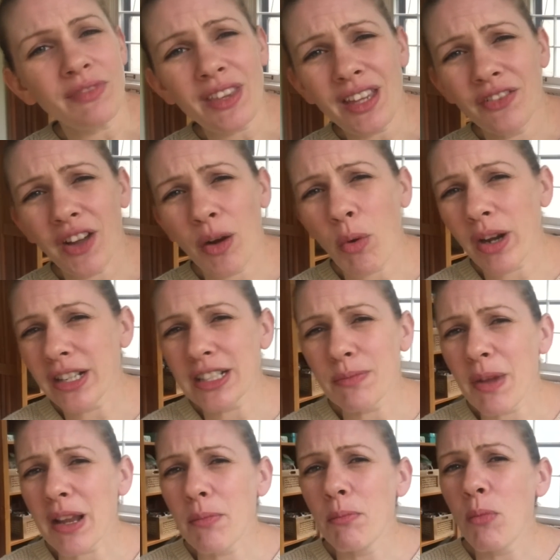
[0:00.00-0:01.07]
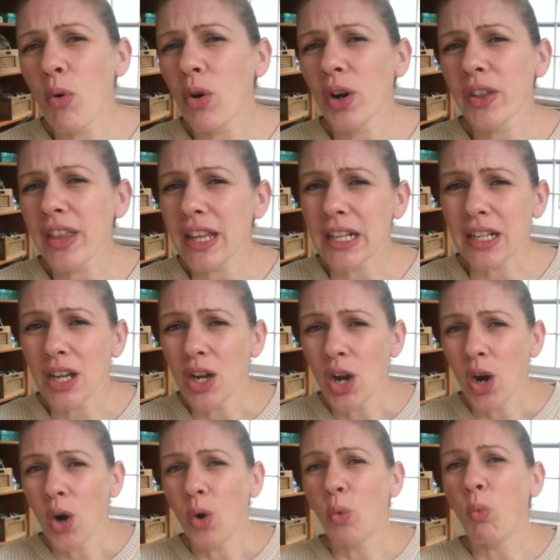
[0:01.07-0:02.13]
If I wanted to make more than
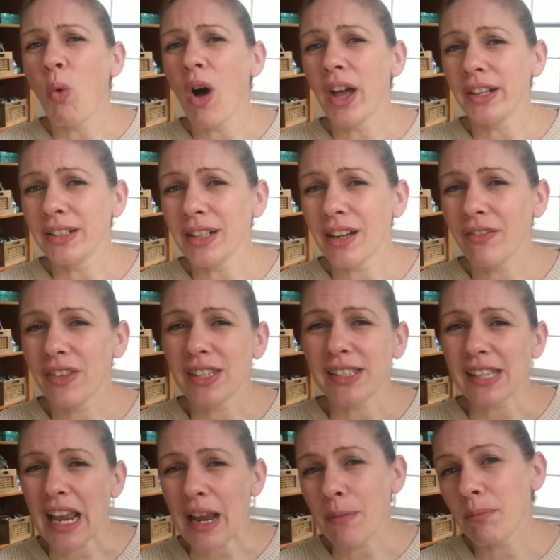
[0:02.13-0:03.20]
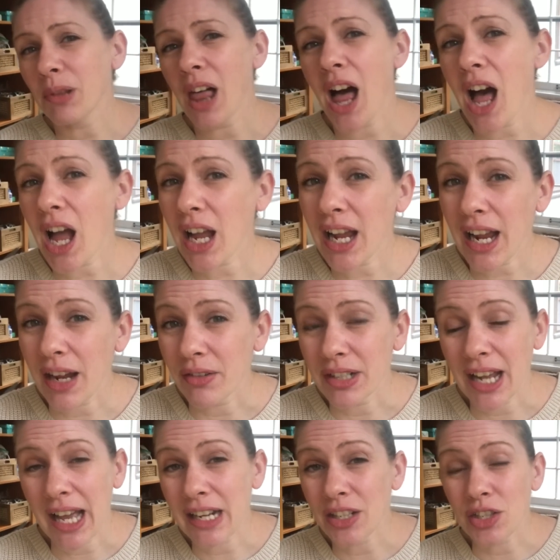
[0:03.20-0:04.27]
one of the same block, I would
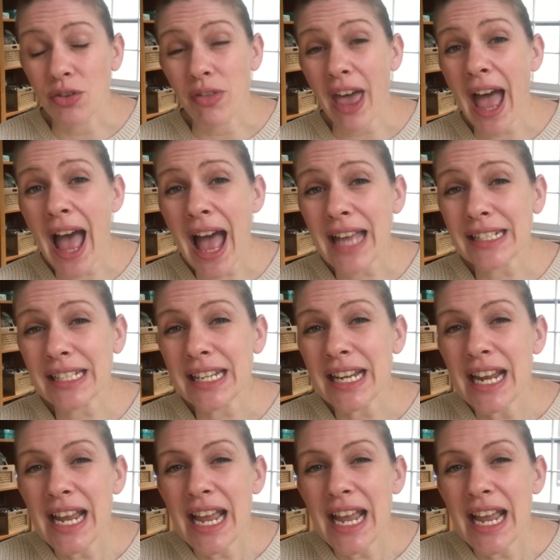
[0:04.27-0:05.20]
kind of do that,